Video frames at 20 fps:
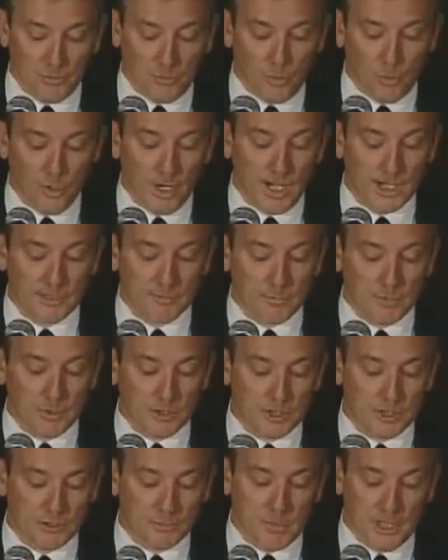more active
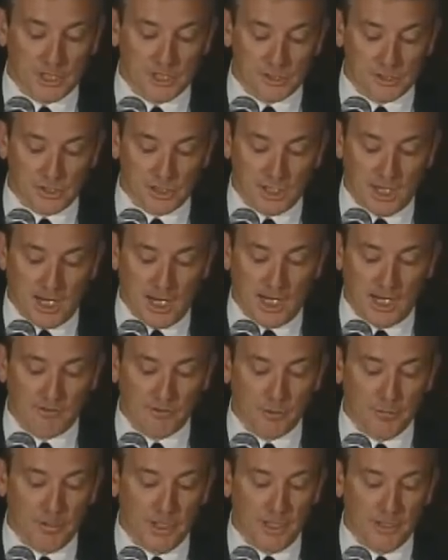participation you can have,
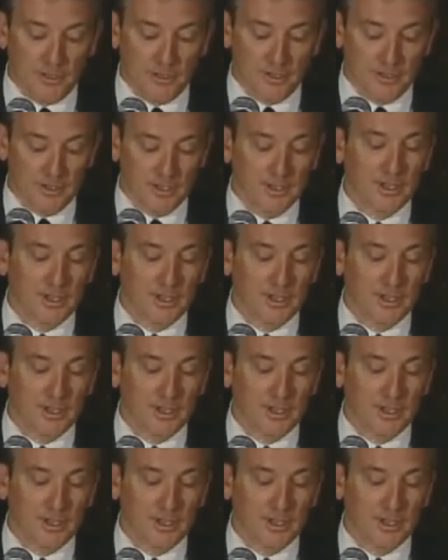the better.